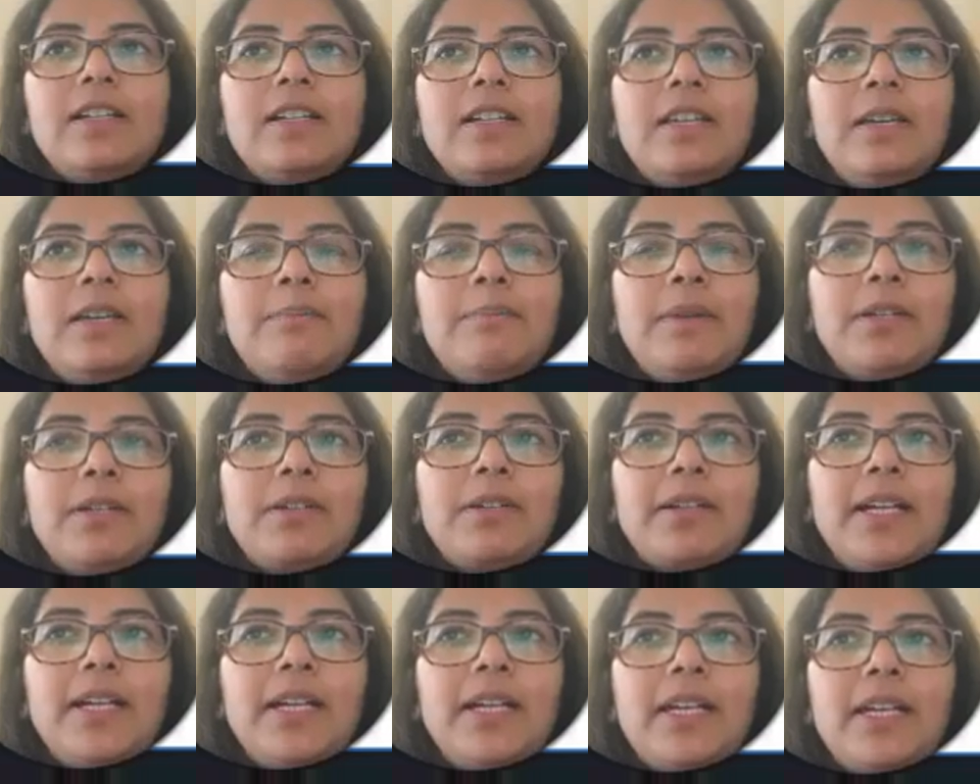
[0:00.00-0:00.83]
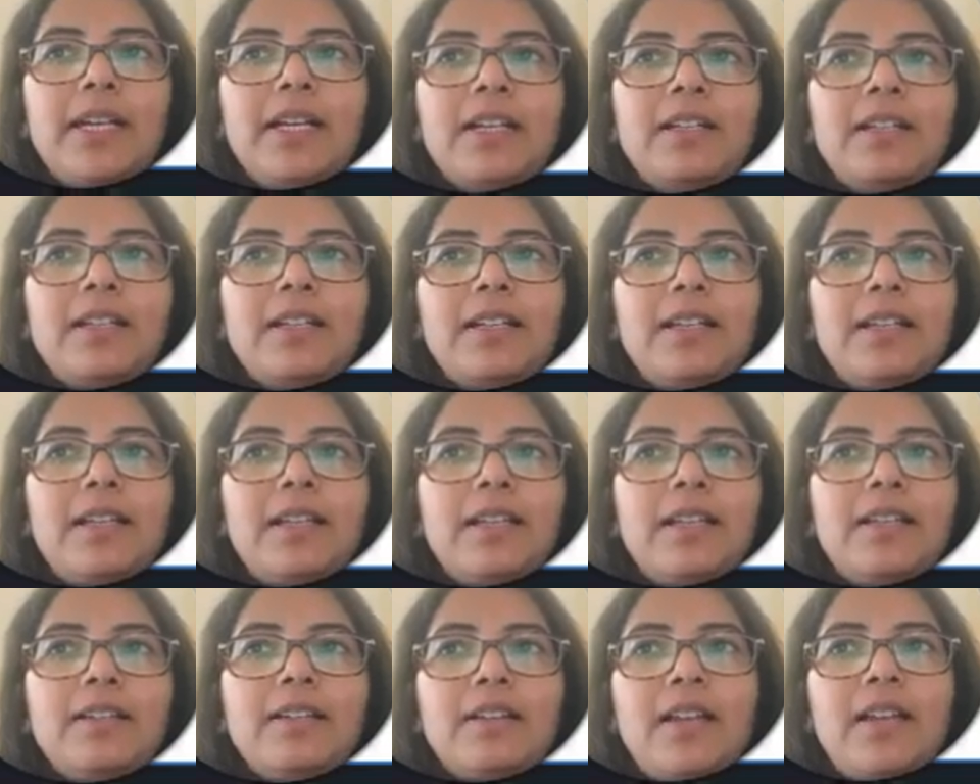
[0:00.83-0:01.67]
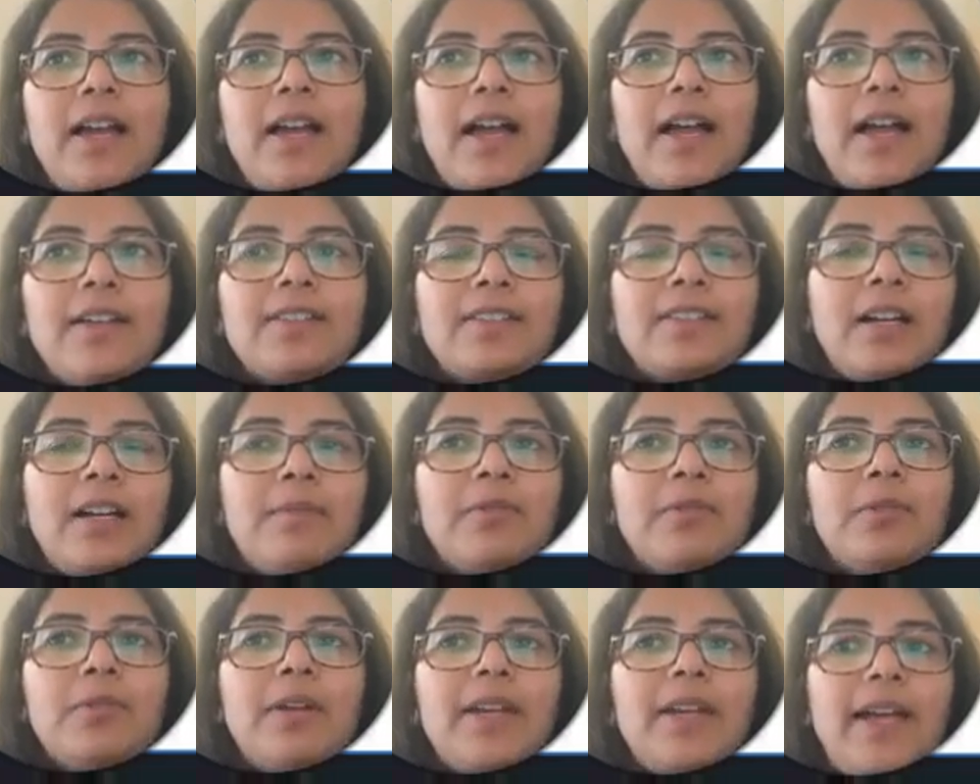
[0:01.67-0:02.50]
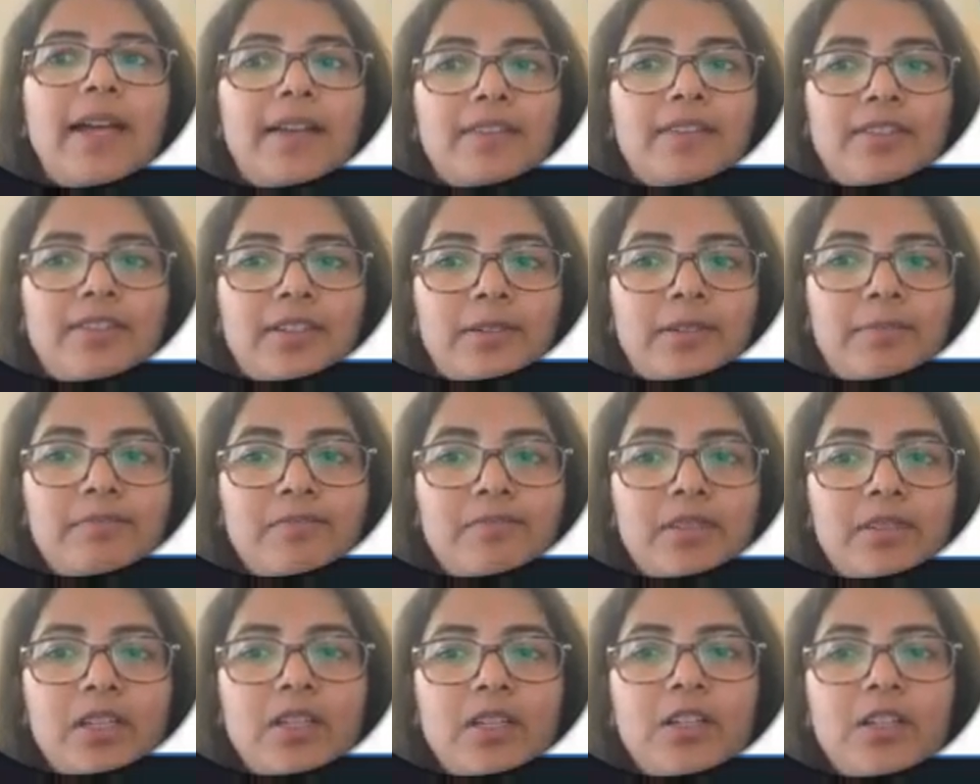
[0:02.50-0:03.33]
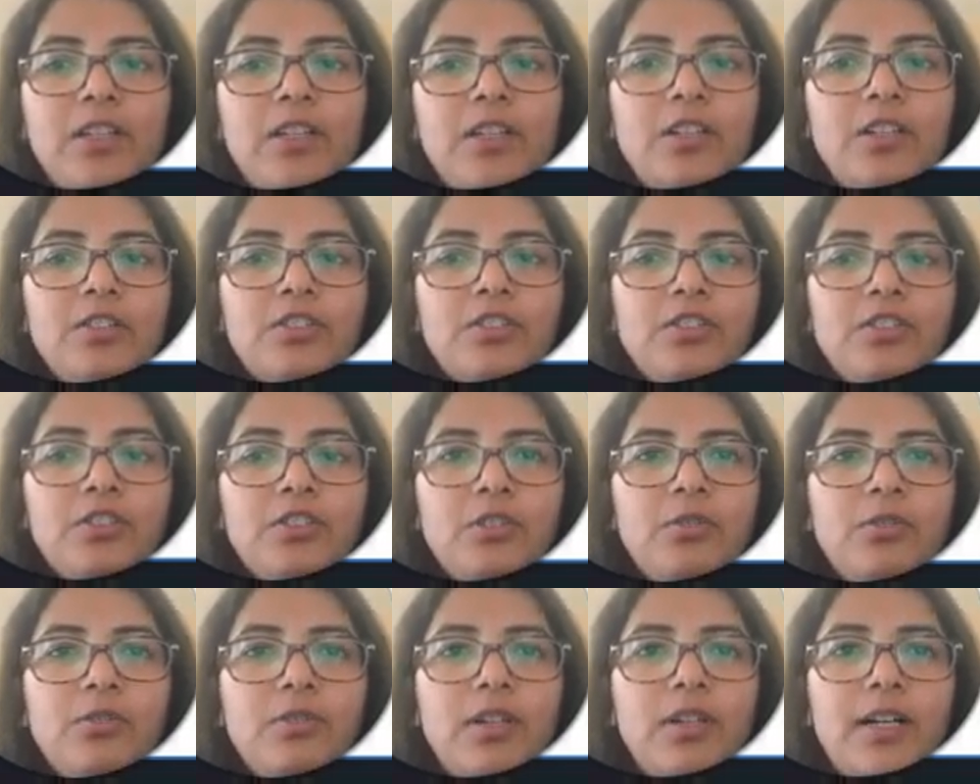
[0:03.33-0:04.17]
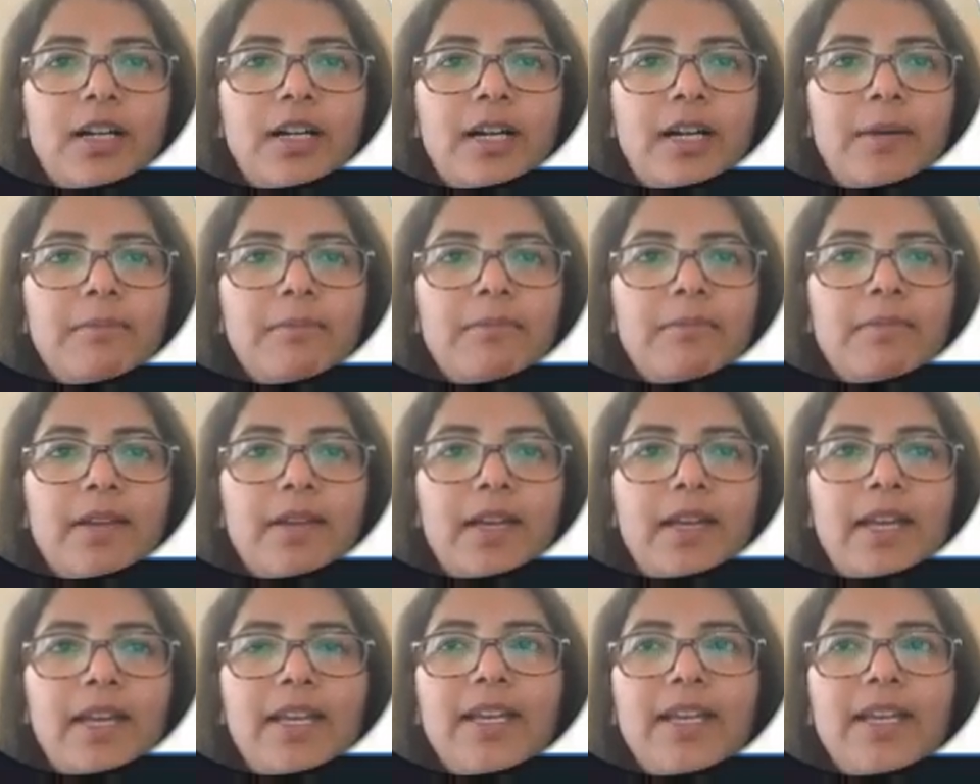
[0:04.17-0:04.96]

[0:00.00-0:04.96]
keep iterating till it has come to an answer. So an